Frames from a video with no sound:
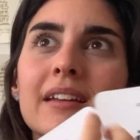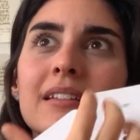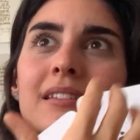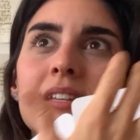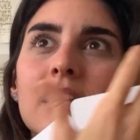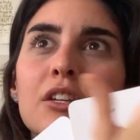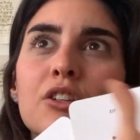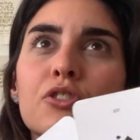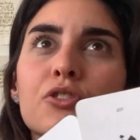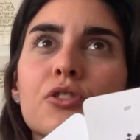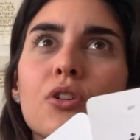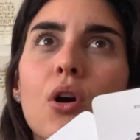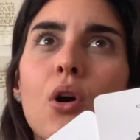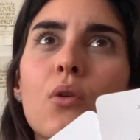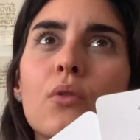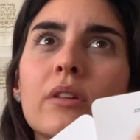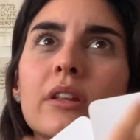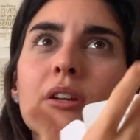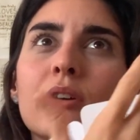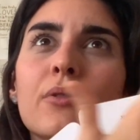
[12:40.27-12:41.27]
it's like you're
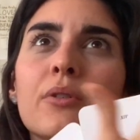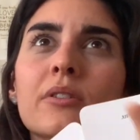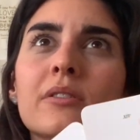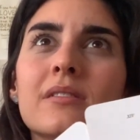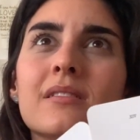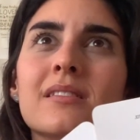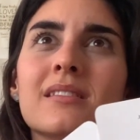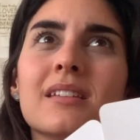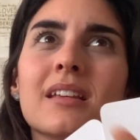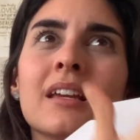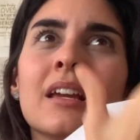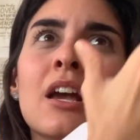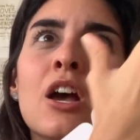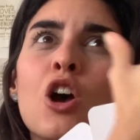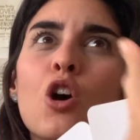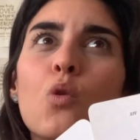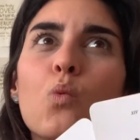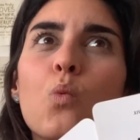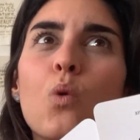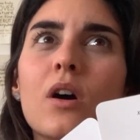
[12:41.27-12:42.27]
only going to see
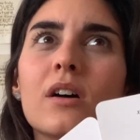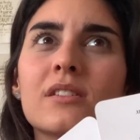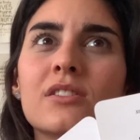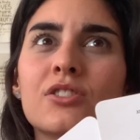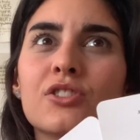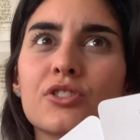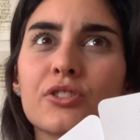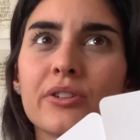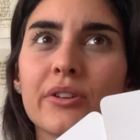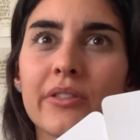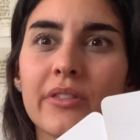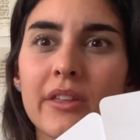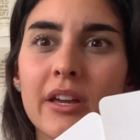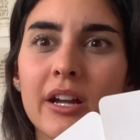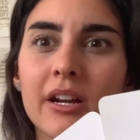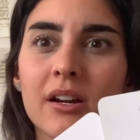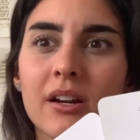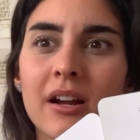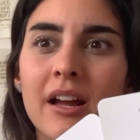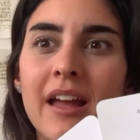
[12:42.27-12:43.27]
once you're
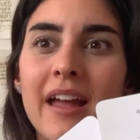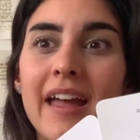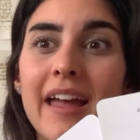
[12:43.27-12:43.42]
there.